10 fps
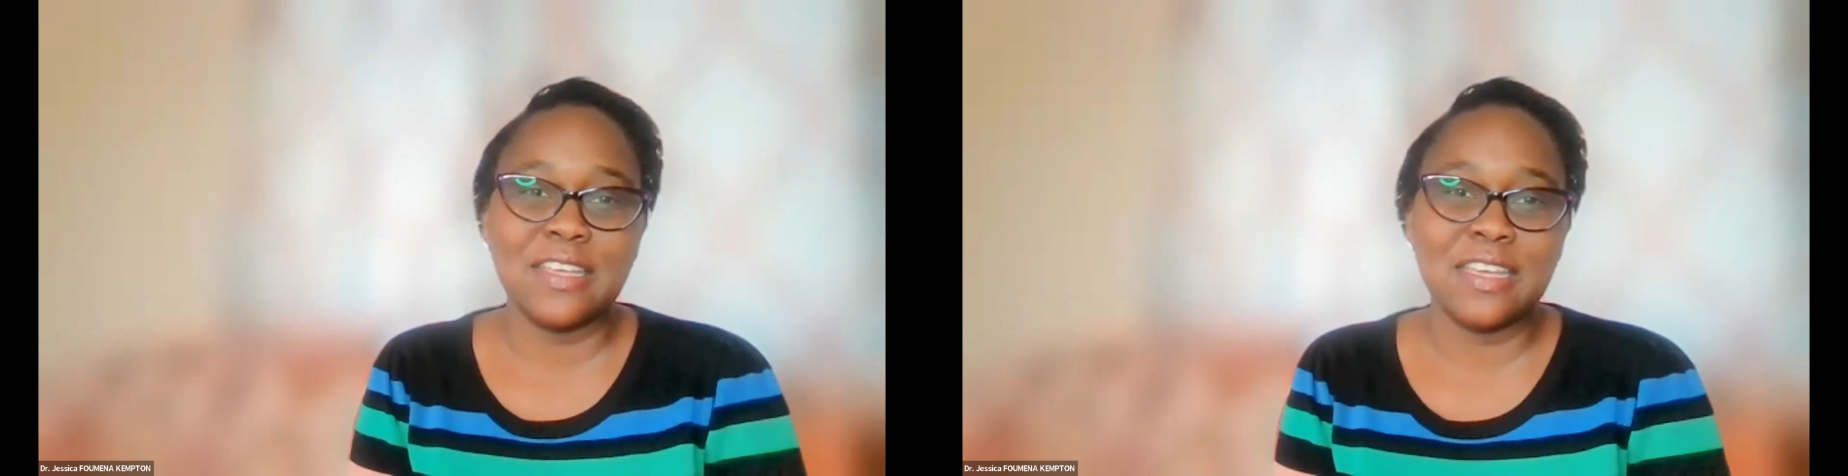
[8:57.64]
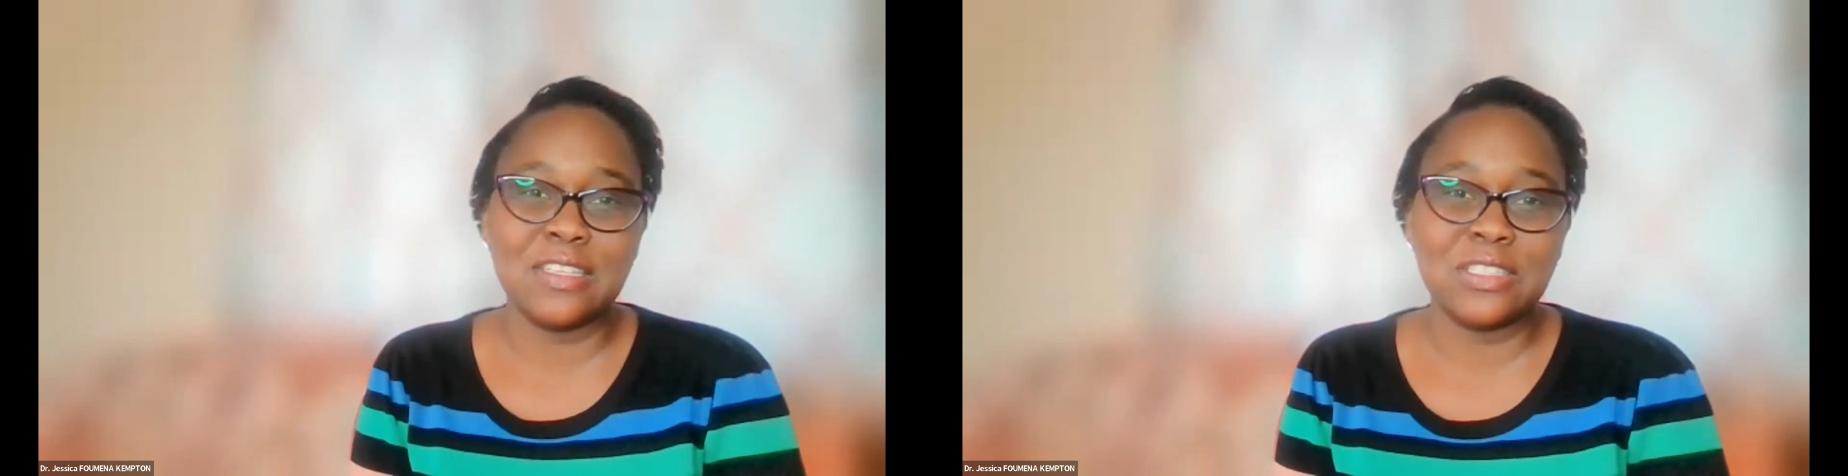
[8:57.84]

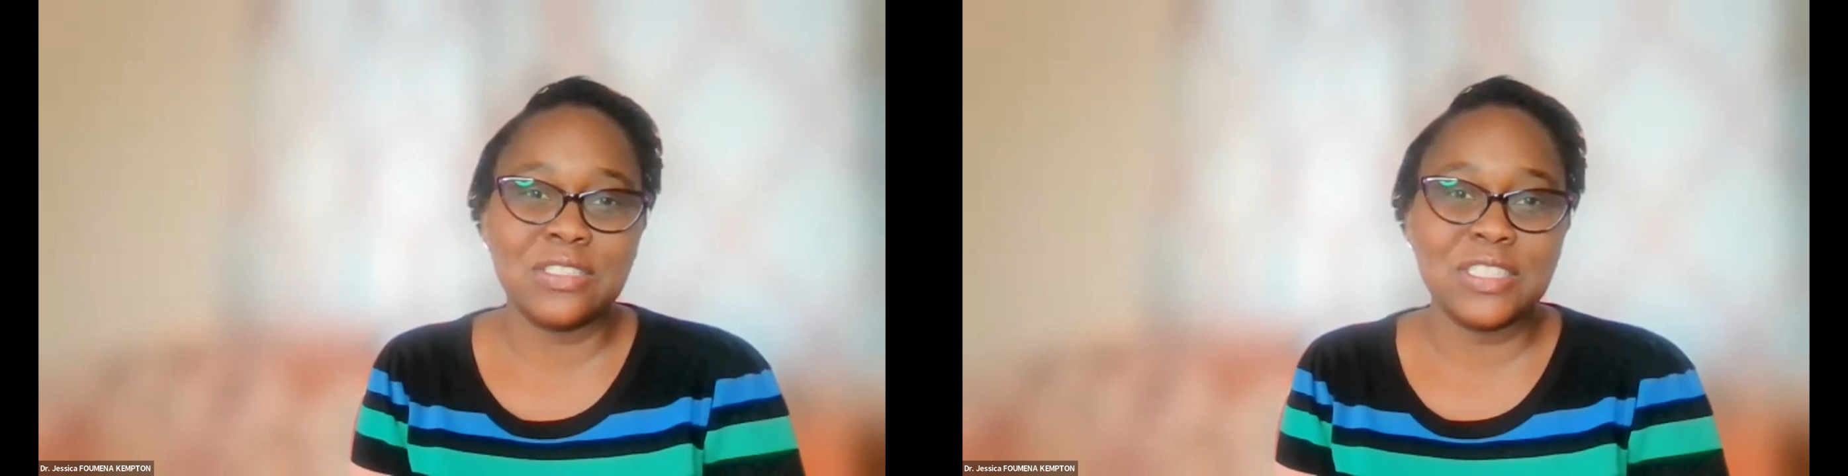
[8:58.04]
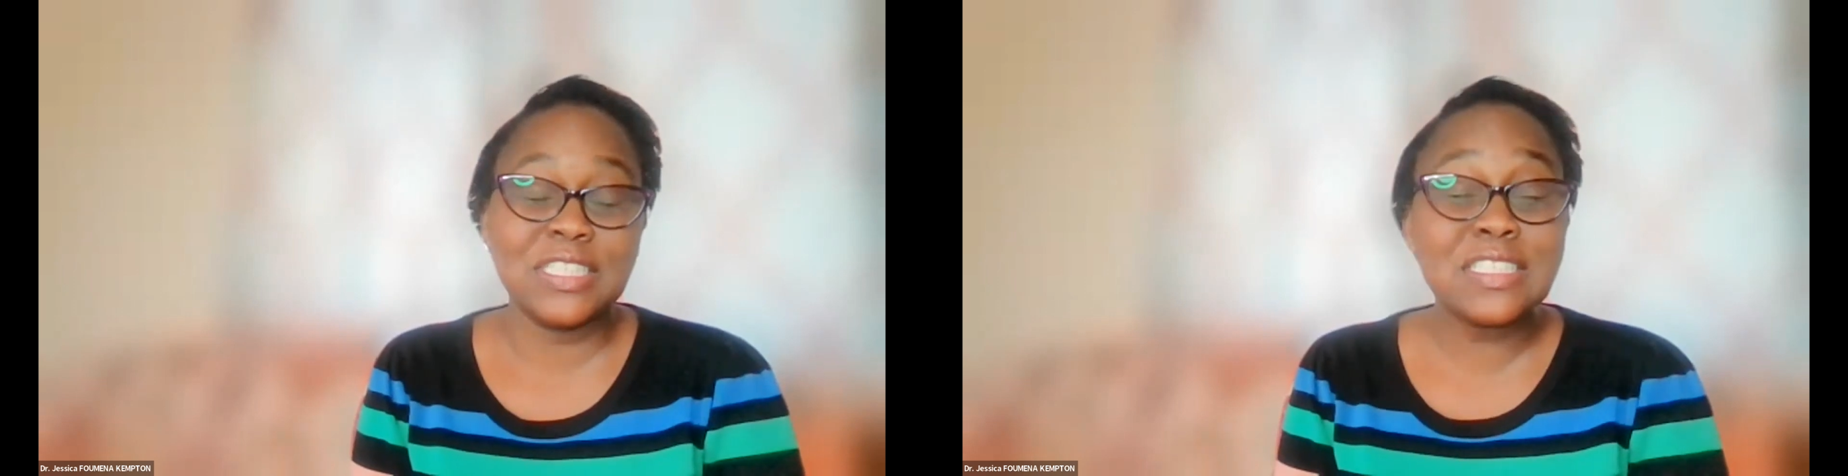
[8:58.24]

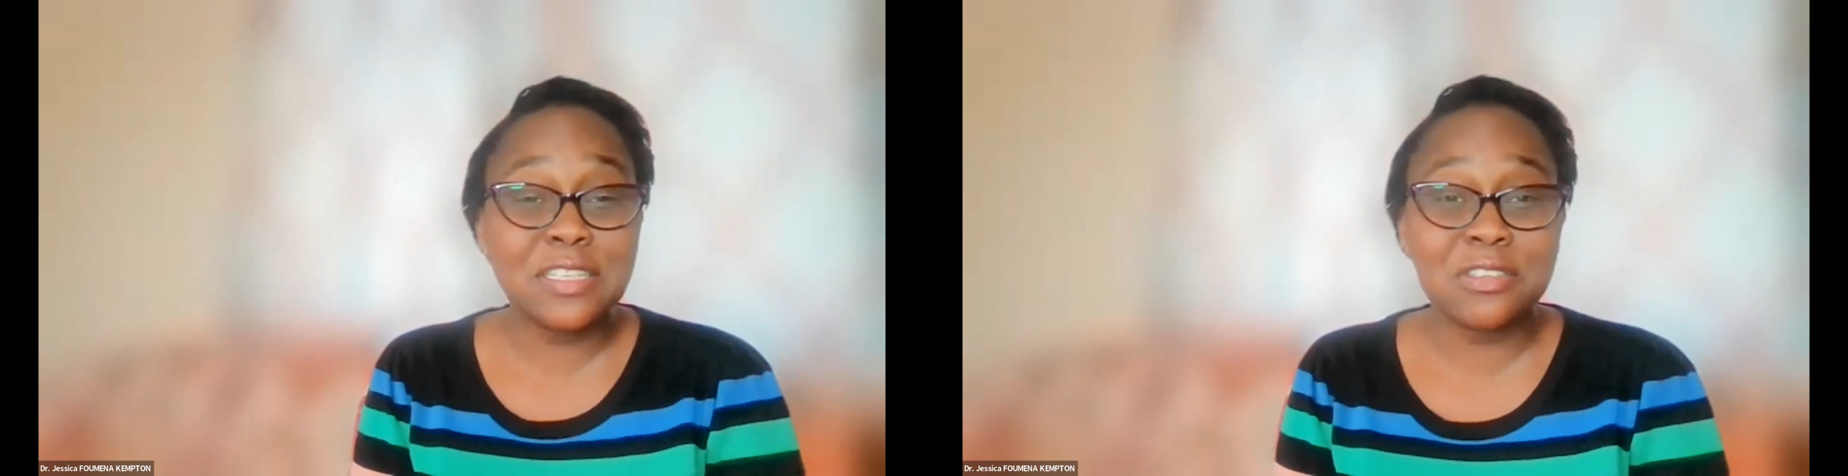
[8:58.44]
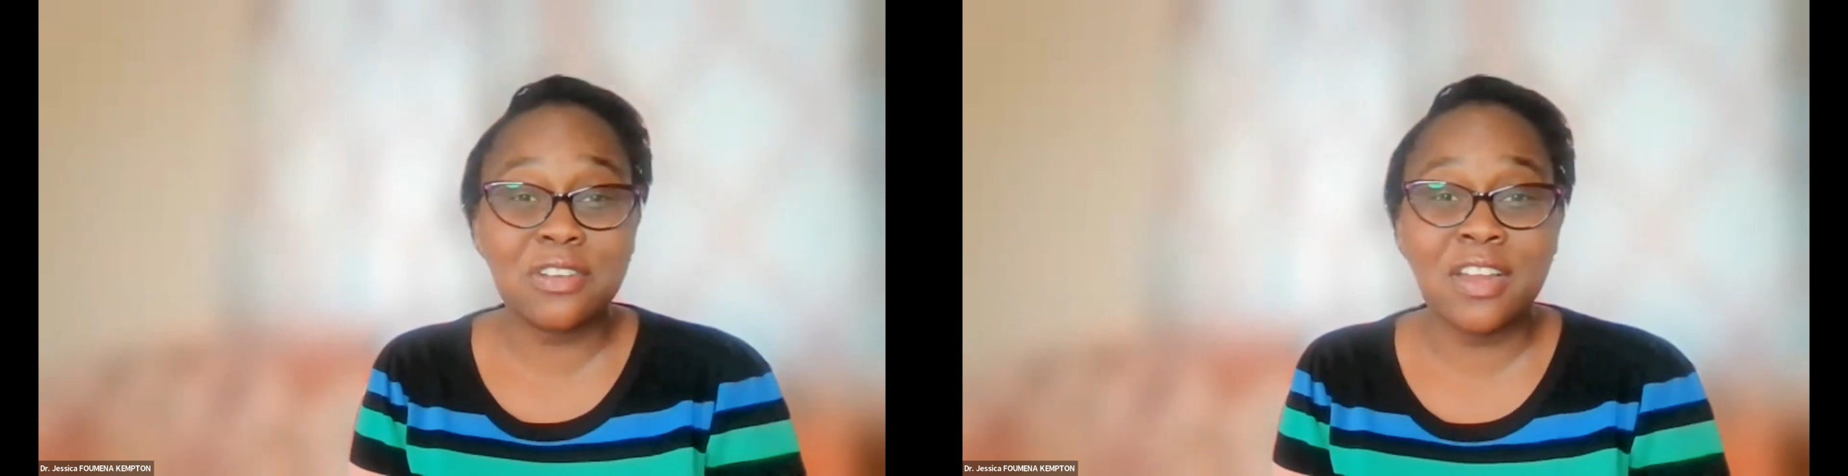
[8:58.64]

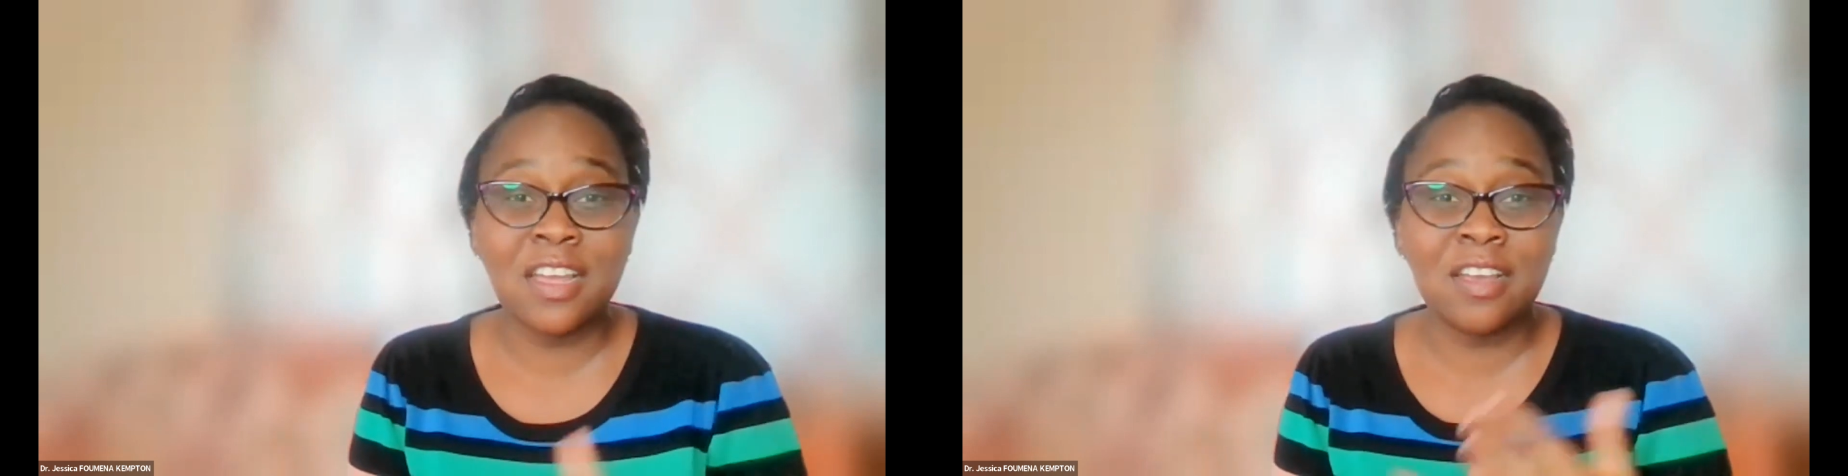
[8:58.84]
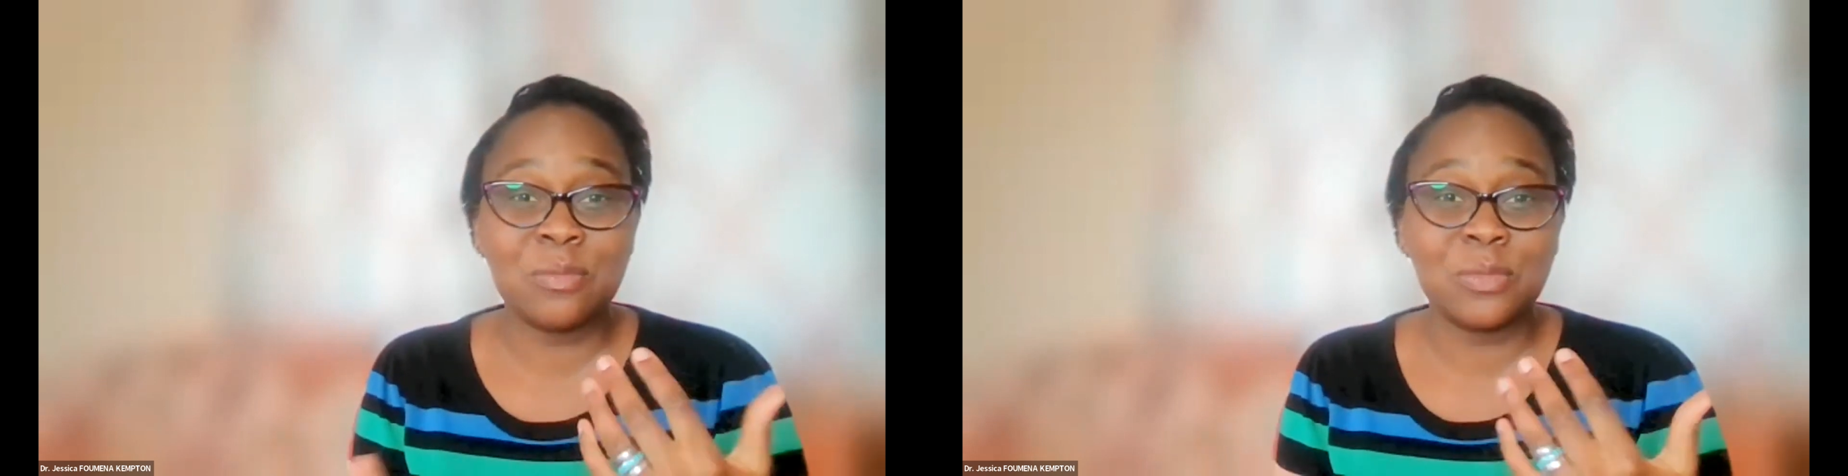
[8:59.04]

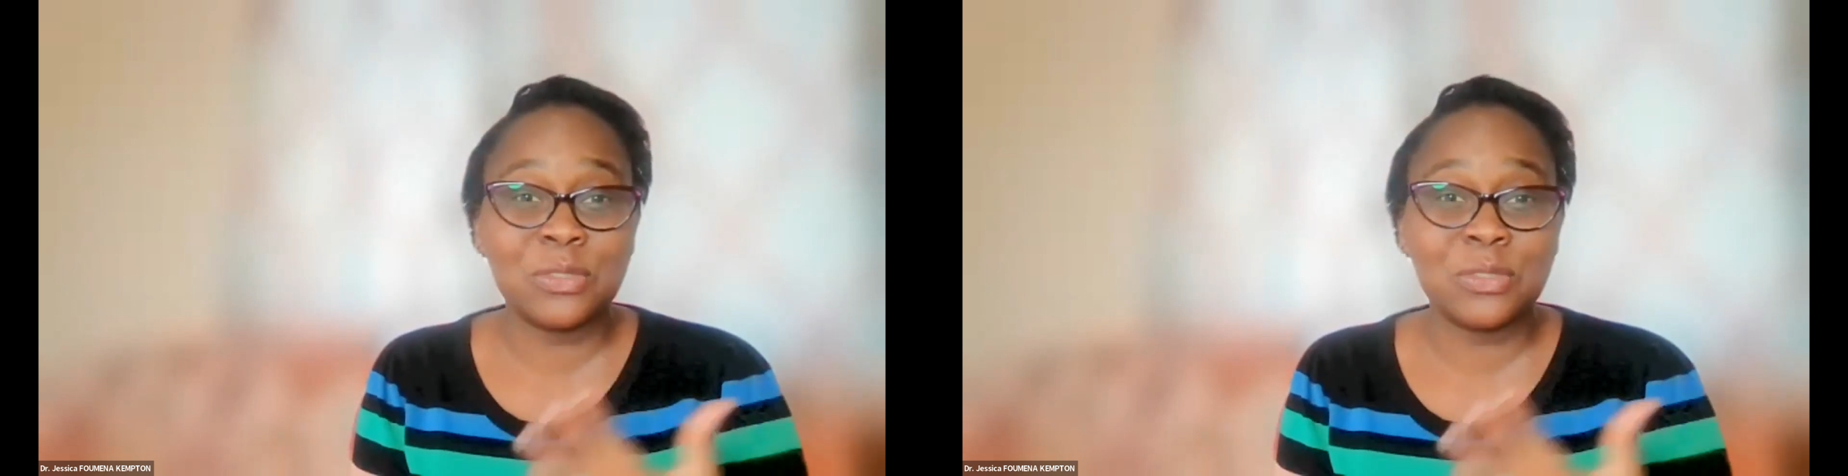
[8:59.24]
Instagram,